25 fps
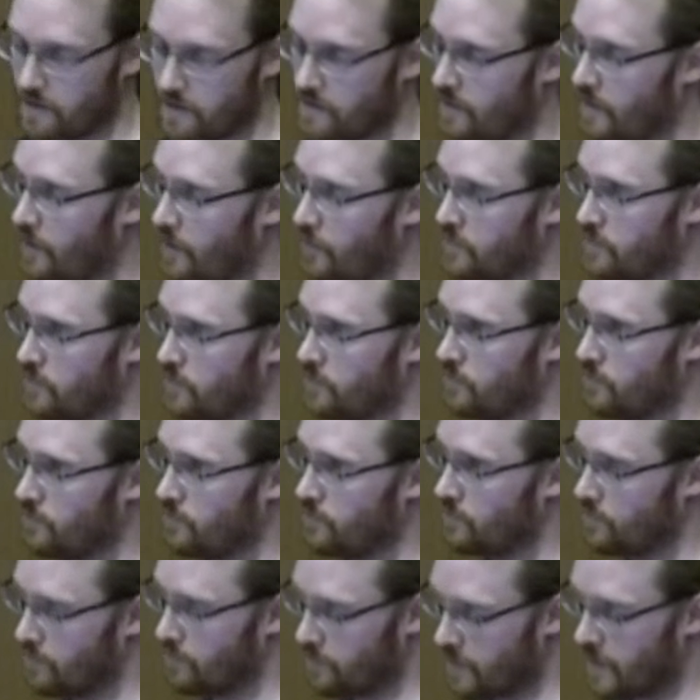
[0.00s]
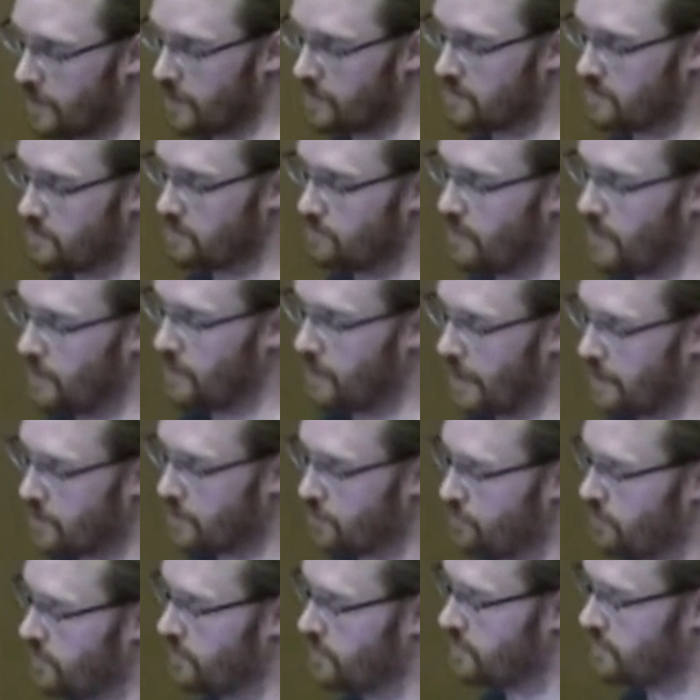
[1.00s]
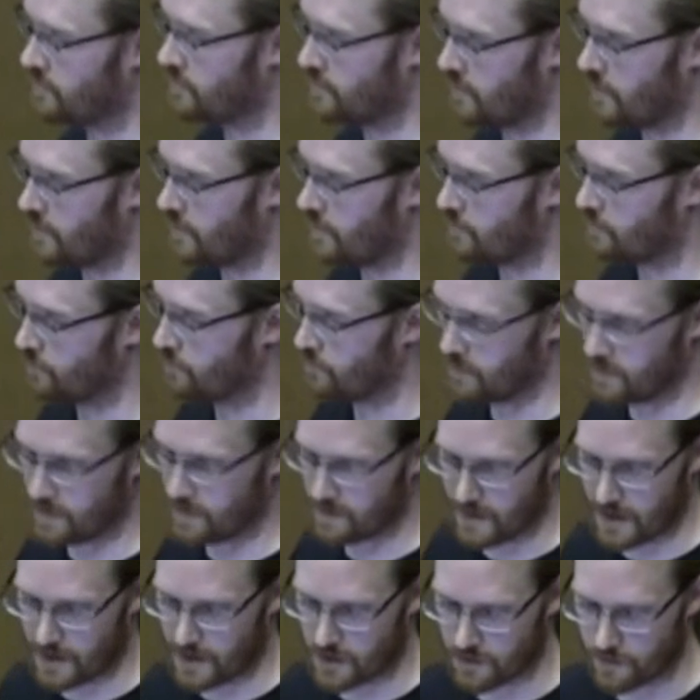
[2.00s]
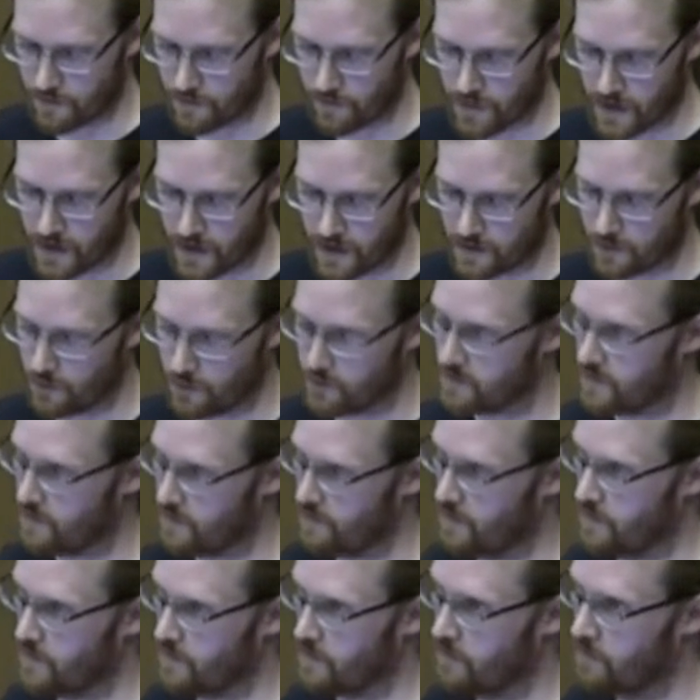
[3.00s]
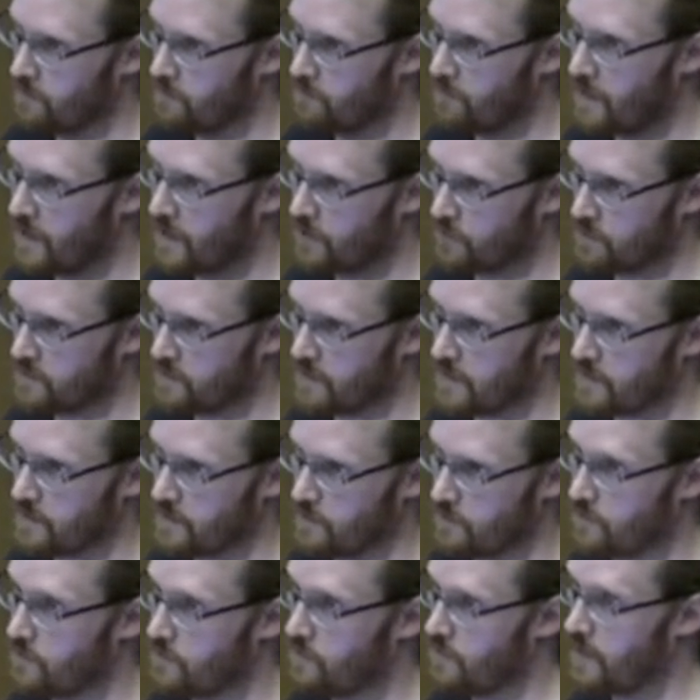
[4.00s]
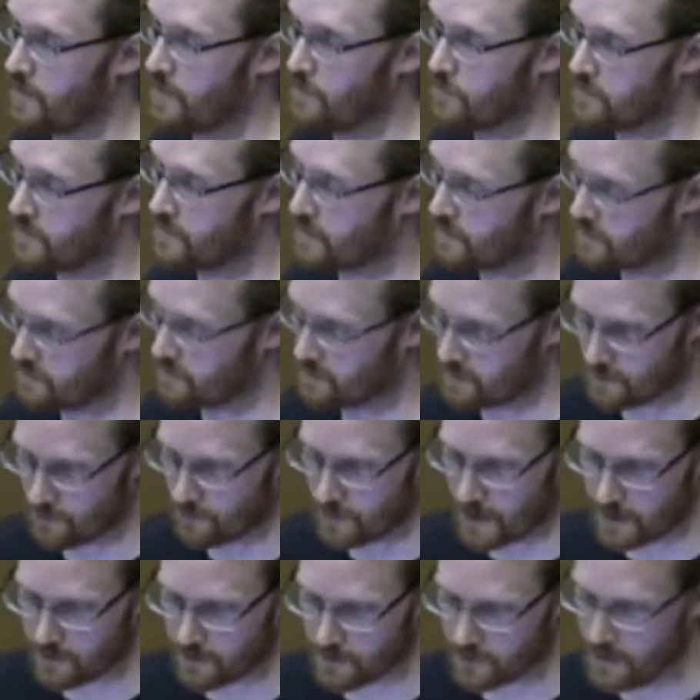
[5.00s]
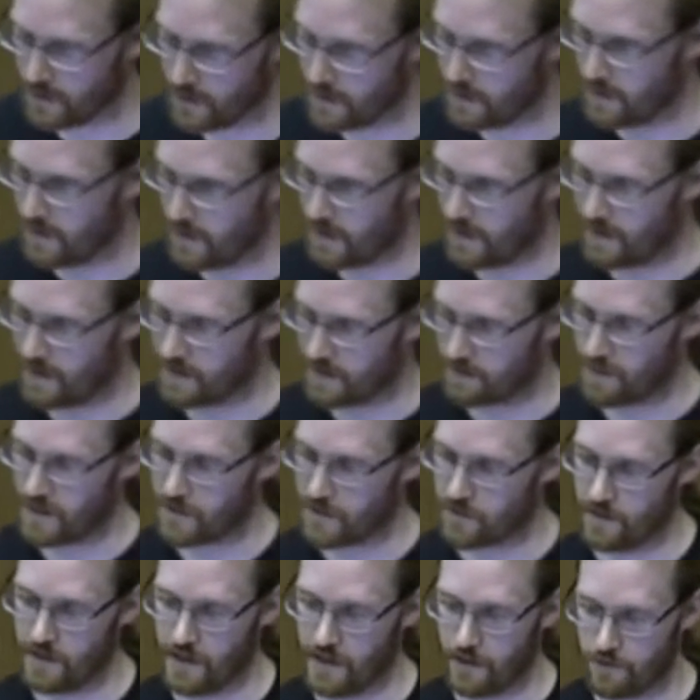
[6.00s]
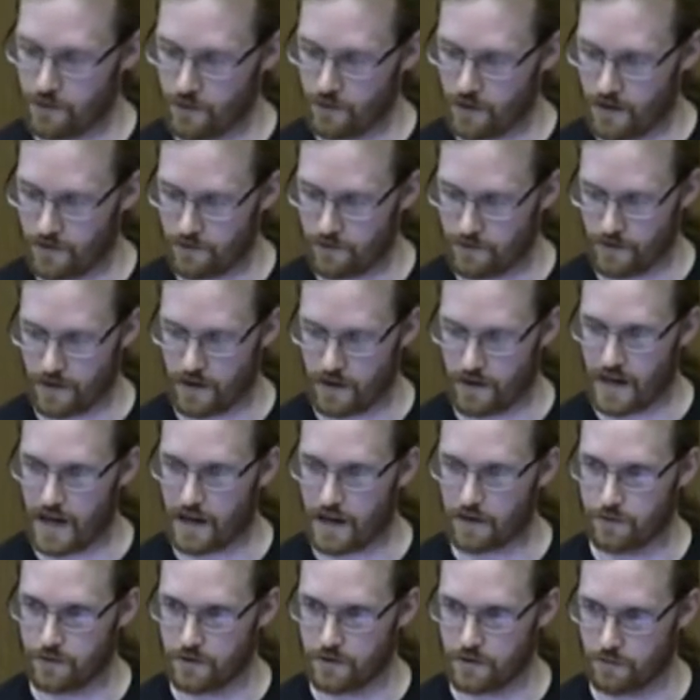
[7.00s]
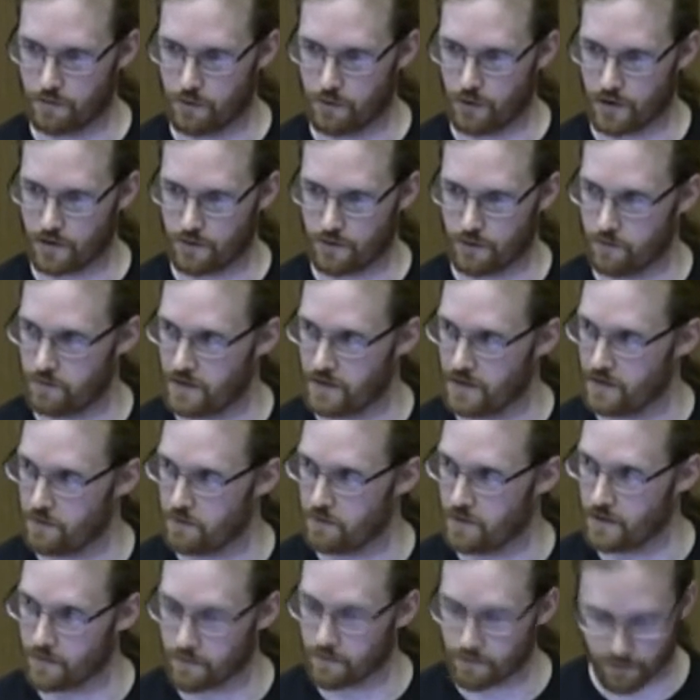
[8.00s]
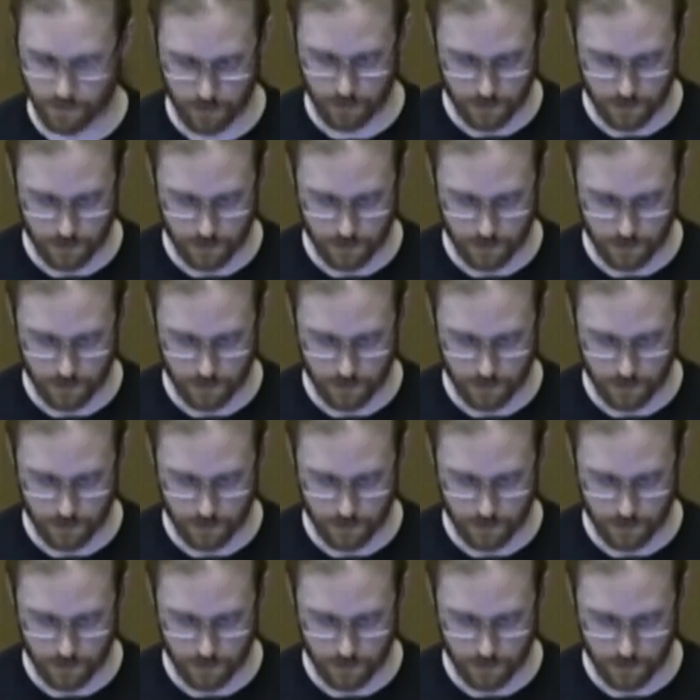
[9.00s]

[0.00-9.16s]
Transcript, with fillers: it allows you to get very accurate synchronization. It goes in the microsecond to nanosecond range, especially if you have hardware support for PTP.